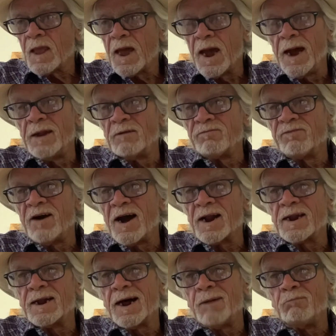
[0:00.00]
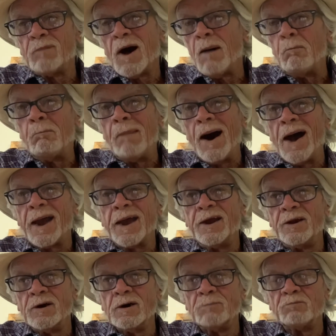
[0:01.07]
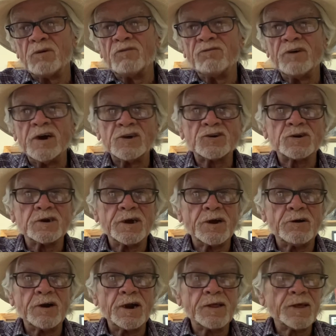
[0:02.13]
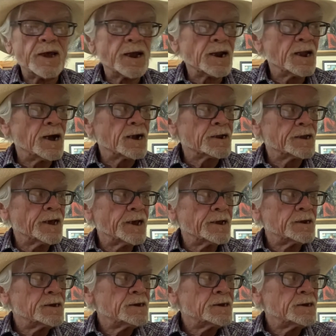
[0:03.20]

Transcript: and the fact that I'm not miking up professionally or anything like that,